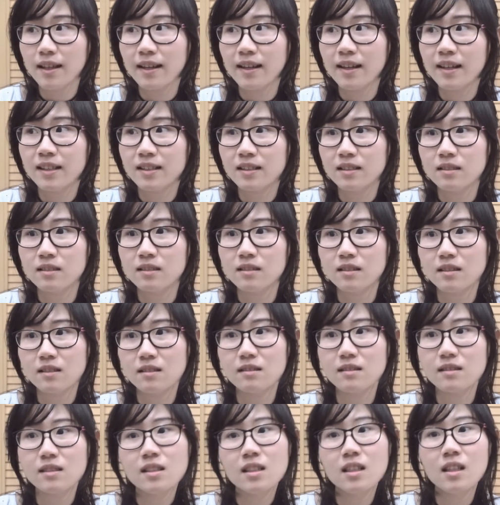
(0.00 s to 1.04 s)
and
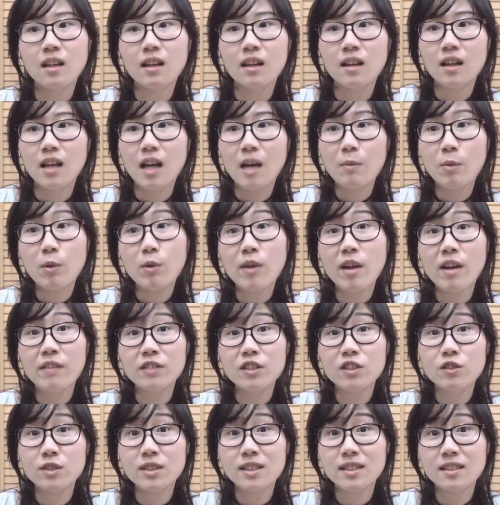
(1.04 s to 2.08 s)
I probably
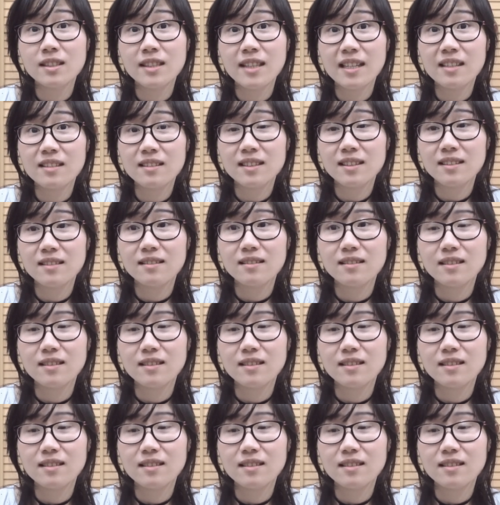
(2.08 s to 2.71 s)
have to get,